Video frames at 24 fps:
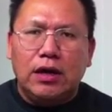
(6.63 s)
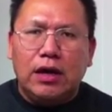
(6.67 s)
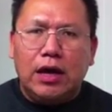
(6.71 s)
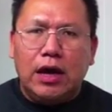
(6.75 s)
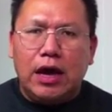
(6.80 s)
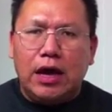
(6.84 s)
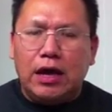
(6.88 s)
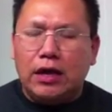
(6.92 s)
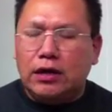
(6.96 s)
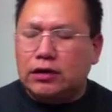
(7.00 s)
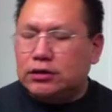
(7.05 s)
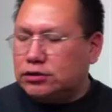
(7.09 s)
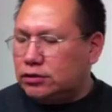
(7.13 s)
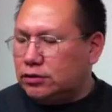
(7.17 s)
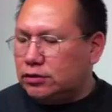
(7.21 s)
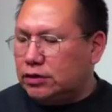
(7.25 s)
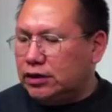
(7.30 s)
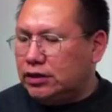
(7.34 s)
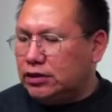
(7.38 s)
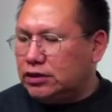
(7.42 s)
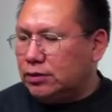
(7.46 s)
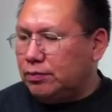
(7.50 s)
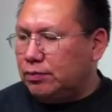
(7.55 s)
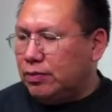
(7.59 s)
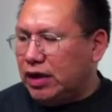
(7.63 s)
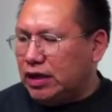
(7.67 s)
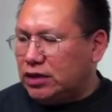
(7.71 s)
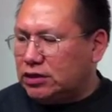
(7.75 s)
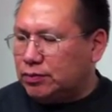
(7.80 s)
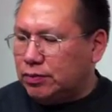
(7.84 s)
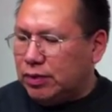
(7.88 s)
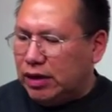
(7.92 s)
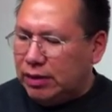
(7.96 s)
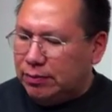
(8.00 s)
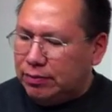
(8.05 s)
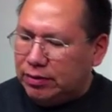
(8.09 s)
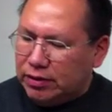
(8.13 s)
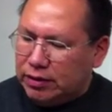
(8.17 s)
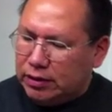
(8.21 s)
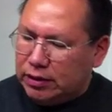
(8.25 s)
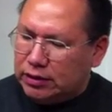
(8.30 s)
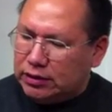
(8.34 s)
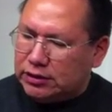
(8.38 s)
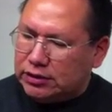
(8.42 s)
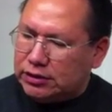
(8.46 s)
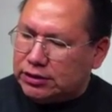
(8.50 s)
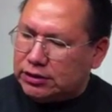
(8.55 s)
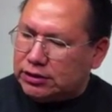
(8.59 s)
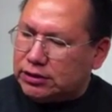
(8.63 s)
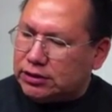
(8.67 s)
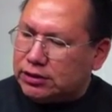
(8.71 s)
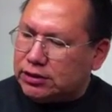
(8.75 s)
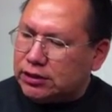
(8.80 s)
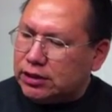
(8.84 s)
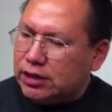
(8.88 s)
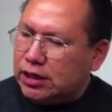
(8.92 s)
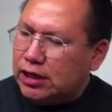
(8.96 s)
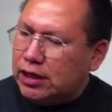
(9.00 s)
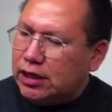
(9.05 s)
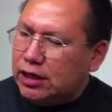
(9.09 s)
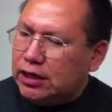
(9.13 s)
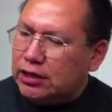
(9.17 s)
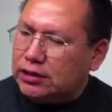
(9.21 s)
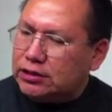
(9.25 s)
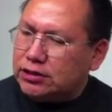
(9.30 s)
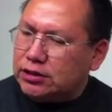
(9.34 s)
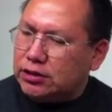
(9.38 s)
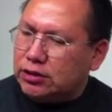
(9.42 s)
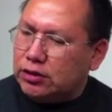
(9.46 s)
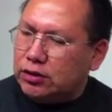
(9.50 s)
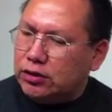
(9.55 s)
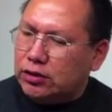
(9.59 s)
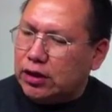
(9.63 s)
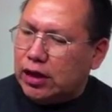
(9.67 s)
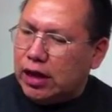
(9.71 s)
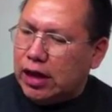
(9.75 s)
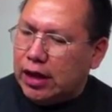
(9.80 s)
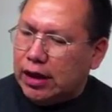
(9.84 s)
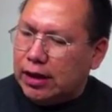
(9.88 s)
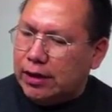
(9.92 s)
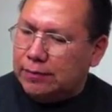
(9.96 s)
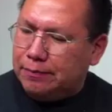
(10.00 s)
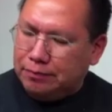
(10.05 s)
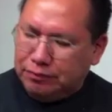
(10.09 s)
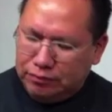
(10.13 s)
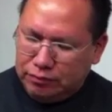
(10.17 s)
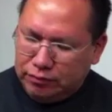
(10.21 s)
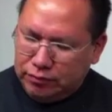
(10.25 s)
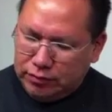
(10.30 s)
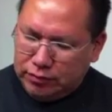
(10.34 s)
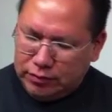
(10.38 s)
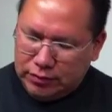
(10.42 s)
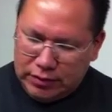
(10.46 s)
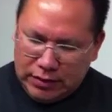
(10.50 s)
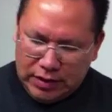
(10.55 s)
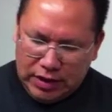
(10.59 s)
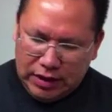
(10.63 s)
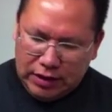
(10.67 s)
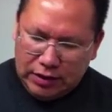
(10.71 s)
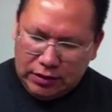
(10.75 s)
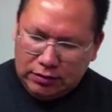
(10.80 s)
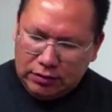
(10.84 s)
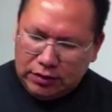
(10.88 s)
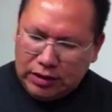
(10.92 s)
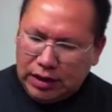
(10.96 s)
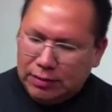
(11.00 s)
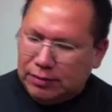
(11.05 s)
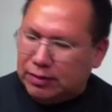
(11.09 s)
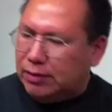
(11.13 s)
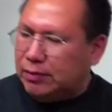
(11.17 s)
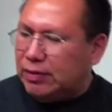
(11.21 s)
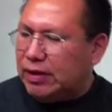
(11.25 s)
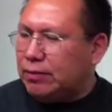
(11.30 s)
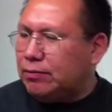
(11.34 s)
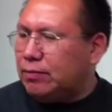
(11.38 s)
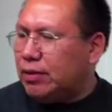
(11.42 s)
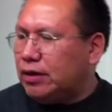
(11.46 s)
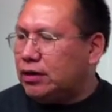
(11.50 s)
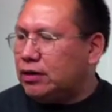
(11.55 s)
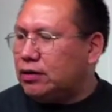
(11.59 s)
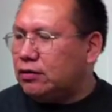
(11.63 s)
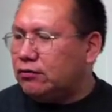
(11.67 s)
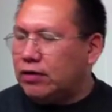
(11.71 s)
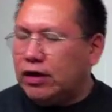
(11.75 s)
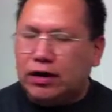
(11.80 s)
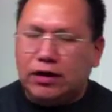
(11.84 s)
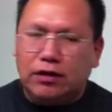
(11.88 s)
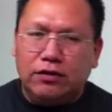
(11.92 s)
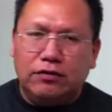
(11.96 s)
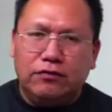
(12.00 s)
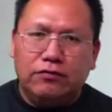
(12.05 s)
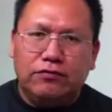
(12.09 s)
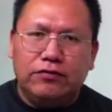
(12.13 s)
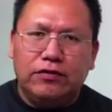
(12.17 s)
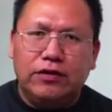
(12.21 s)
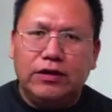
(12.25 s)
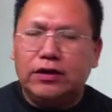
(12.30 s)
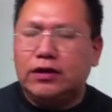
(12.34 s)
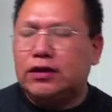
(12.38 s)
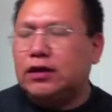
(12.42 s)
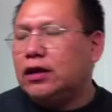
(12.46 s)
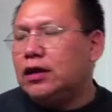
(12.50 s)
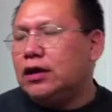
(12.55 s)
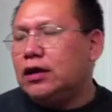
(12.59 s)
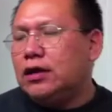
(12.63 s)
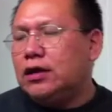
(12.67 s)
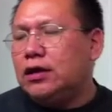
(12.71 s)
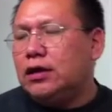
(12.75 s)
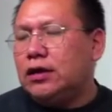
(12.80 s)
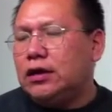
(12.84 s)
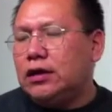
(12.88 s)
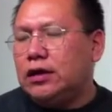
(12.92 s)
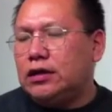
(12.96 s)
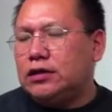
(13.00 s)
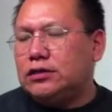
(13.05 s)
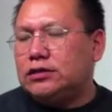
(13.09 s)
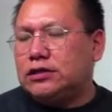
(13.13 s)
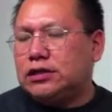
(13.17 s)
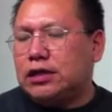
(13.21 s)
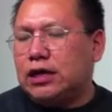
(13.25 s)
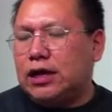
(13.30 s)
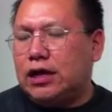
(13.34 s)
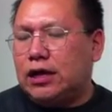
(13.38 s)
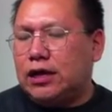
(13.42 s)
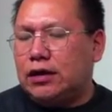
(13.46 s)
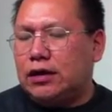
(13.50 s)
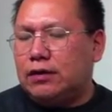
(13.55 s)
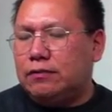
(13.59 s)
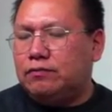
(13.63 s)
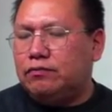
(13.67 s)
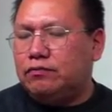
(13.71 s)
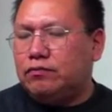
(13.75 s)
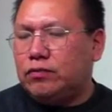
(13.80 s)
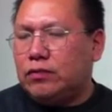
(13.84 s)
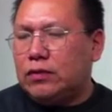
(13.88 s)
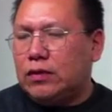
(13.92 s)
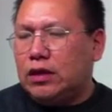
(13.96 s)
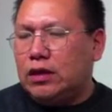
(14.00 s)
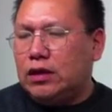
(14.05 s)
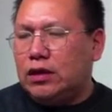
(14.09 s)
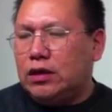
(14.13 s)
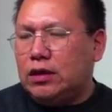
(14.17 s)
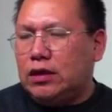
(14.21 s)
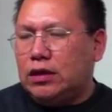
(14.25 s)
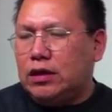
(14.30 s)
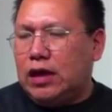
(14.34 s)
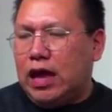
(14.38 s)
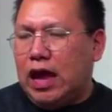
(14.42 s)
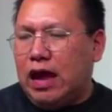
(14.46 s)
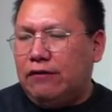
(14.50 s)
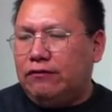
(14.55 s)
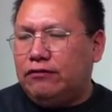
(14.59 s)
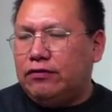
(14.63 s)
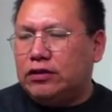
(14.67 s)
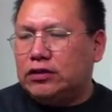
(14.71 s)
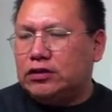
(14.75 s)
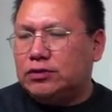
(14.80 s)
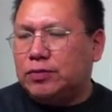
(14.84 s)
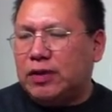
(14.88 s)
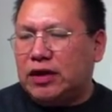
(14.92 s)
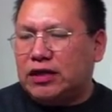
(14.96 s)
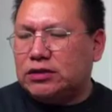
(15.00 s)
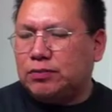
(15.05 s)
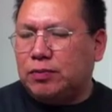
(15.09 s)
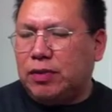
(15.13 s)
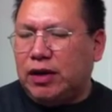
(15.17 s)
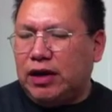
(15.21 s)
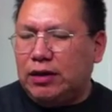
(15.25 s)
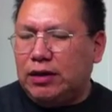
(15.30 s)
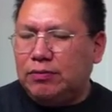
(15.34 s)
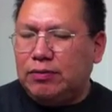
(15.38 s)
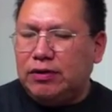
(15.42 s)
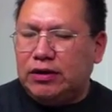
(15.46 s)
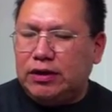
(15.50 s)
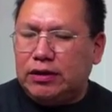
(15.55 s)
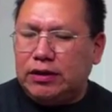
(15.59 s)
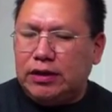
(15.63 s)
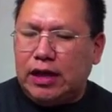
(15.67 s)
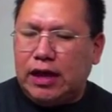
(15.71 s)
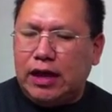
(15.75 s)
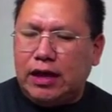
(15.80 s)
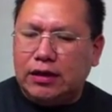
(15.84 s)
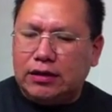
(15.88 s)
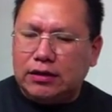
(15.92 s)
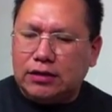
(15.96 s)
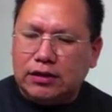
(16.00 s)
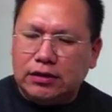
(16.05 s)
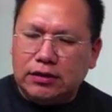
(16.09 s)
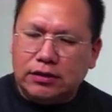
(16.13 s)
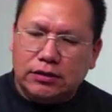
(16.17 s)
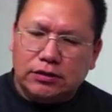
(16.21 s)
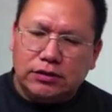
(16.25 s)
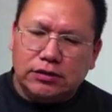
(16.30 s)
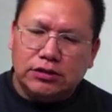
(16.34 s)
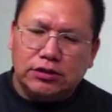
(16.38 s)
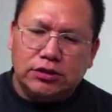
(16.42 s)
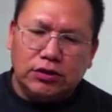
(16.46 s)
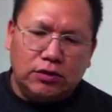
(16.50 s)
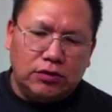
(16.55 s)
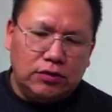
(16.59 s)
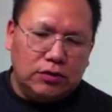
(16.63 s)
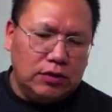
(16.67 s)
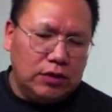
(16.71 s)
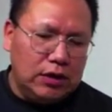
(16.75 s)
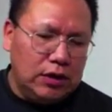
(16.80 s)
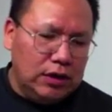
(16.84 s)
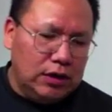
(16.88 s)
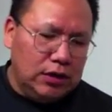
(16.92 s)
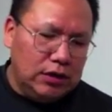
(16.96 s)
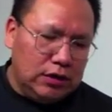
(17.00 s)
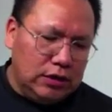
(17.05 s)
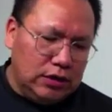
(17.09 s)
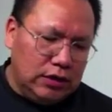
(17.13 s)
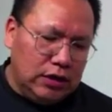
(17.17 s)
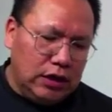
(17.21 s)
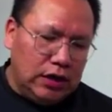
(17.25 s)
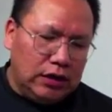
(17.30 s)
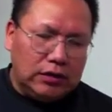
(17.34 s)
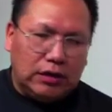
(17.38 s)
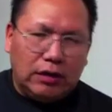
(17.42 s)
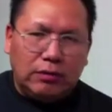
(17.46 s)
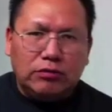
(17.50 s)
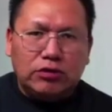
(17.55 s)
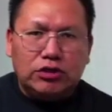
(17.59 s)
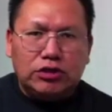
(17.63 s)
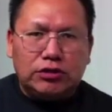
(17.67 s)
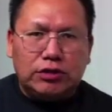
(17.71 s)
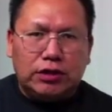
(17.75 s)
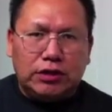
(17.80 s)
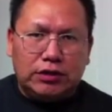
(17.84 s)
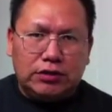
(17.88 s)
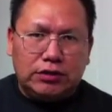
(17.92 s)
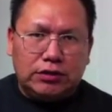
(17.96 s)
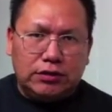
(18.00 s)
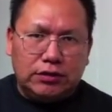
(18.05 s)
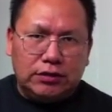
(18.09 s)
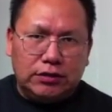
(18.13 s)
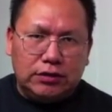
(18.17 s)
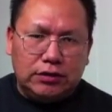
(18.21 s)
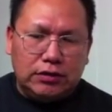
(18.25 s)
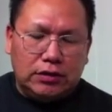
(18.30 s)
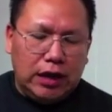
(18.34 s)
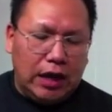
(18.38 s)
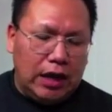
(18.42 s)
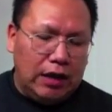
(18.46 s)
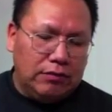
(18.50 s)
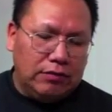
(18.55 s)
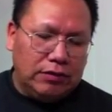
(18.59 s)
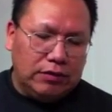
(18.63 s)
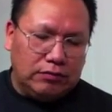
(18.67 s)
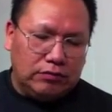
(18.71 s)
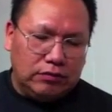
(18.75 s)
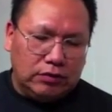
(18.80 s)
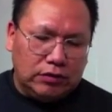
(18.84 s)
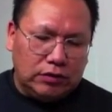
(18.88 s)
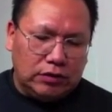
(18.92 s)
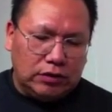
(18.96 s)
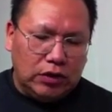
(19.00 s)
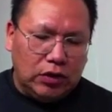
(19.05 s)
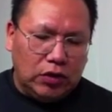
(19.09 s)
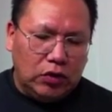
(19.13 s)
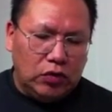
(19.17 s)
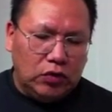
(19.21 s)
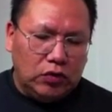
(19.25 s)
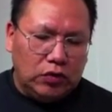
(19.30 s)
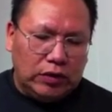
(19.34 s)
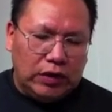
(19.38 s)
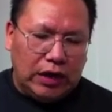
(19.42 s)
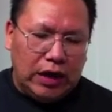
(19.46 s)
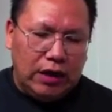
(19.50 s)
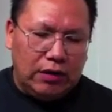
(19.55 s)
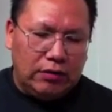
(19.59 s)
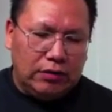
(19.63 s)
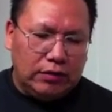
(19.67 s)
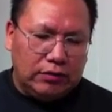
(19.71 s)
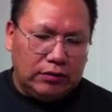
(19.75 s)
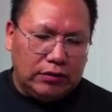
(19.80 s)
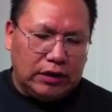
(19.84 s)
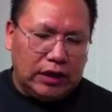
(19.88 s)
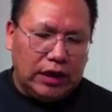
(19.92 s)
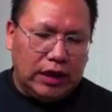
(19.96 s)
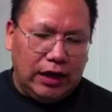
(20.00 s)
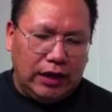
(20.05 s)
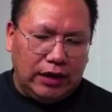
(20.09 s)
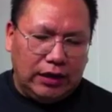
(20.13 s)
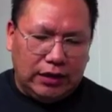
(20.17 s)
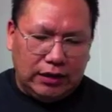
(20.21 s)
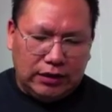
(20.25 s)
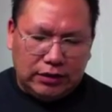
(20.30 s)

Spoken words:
And so here's the PEX piping. It's all it all came in a big bundle of 100 feet. It's half-inch PEX piping in that. And so I'll demonstrate through how it will go and how I'll cut it.